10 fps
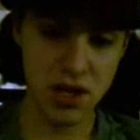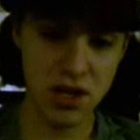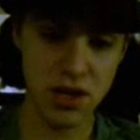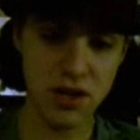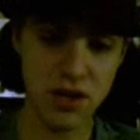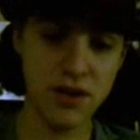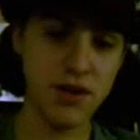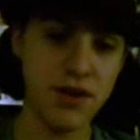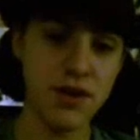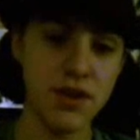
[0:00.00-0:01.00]

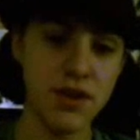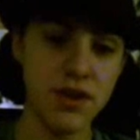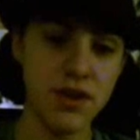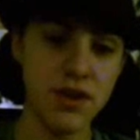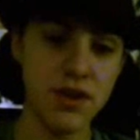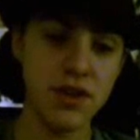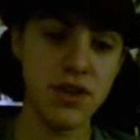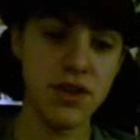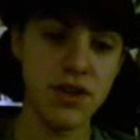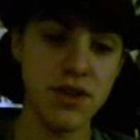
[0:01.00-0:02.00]

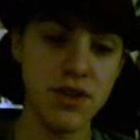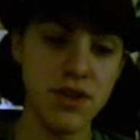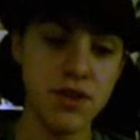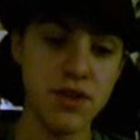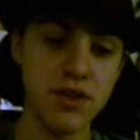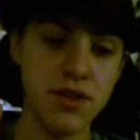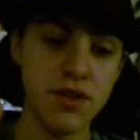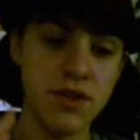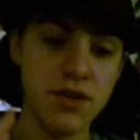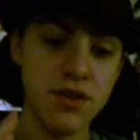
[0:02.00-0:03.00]
[no speech]